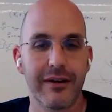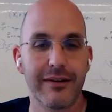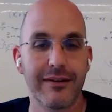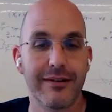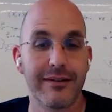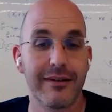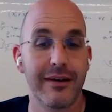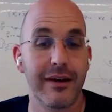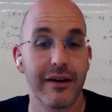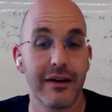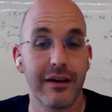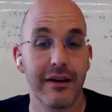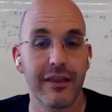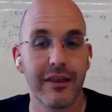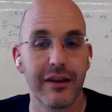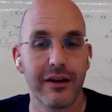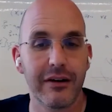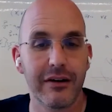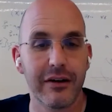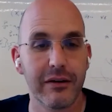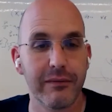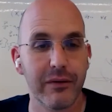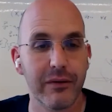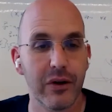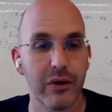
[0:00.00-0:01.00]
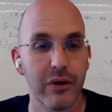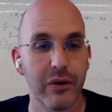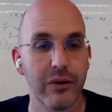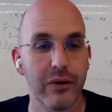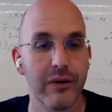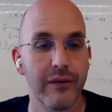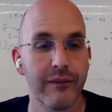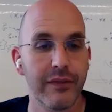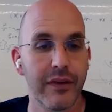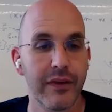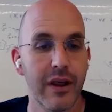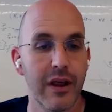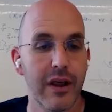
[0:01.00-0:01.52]
say an Ethereum node,
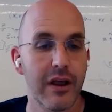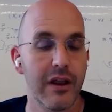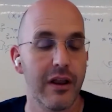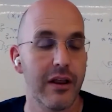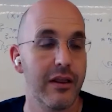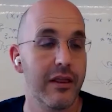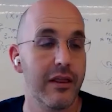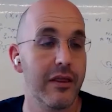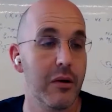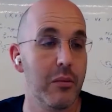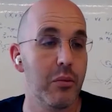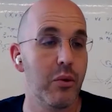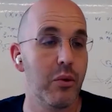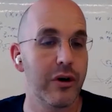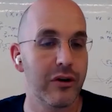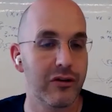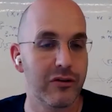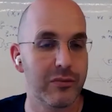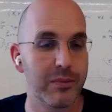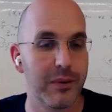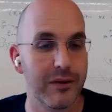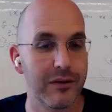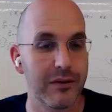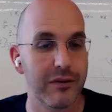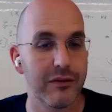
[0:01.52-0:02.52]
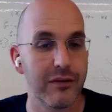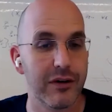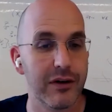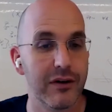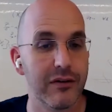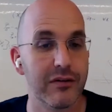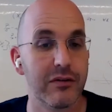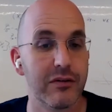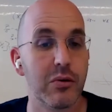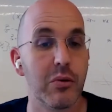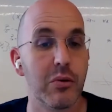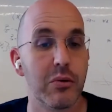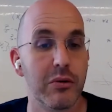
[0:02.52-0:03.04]
the more expensive it is
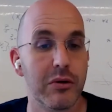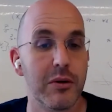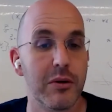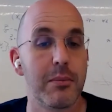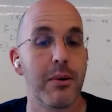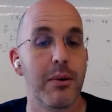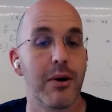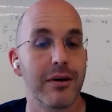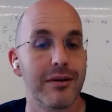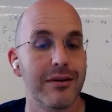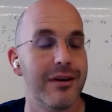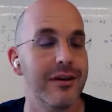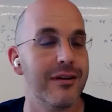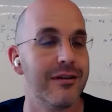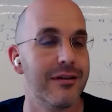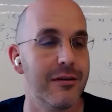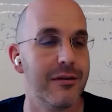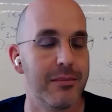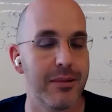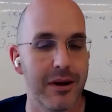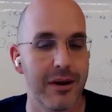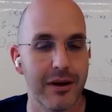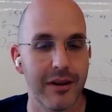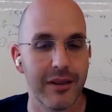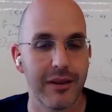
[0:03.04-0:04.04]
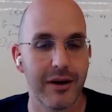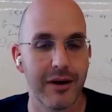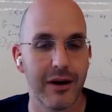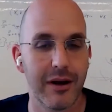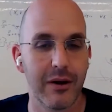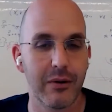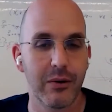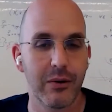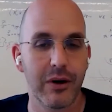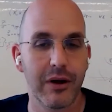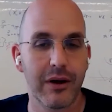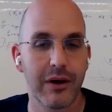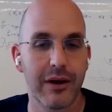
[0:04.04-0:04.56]
to participate in the
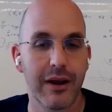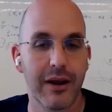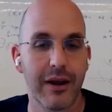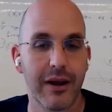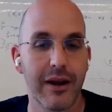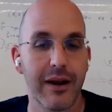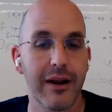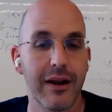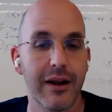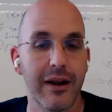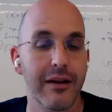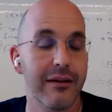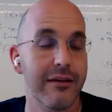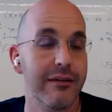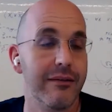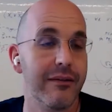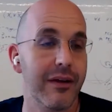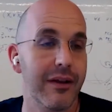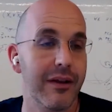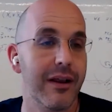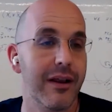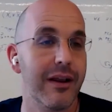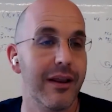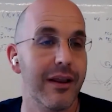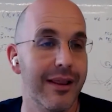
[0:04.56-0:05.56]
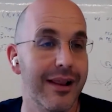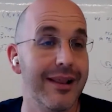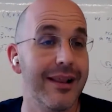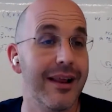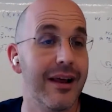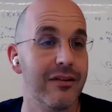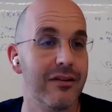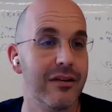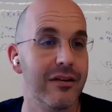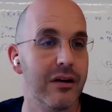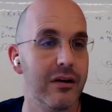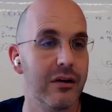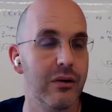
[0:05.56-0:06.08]
network, and less
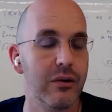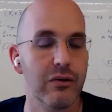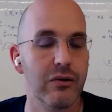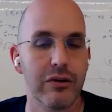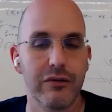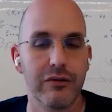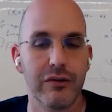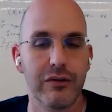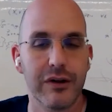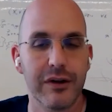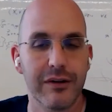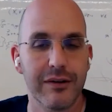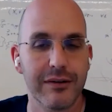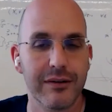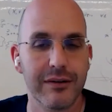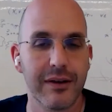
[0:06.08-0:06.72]
inclusive it is.